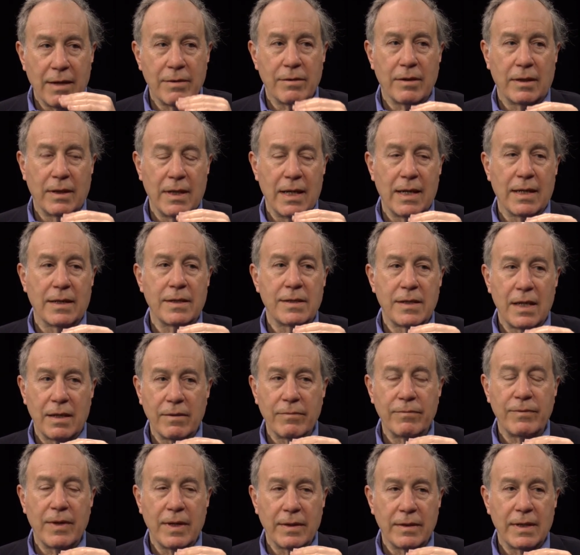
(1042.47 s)
underlying set
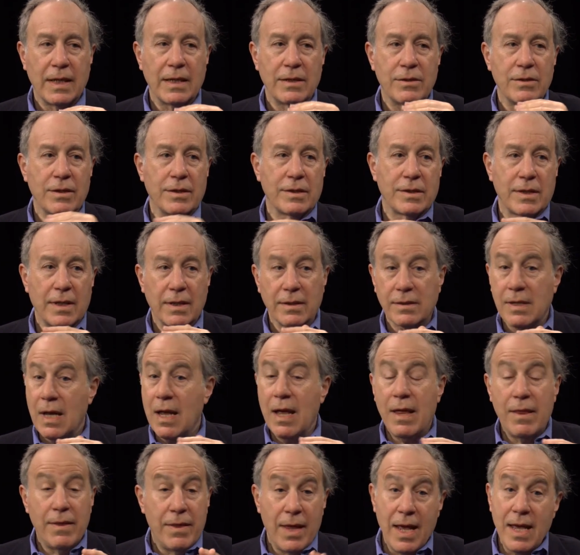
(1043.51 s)
of foundational skills.
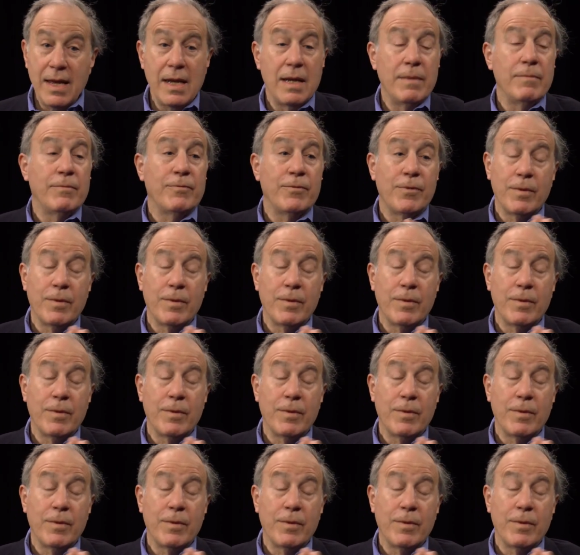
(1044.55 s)
Then I'm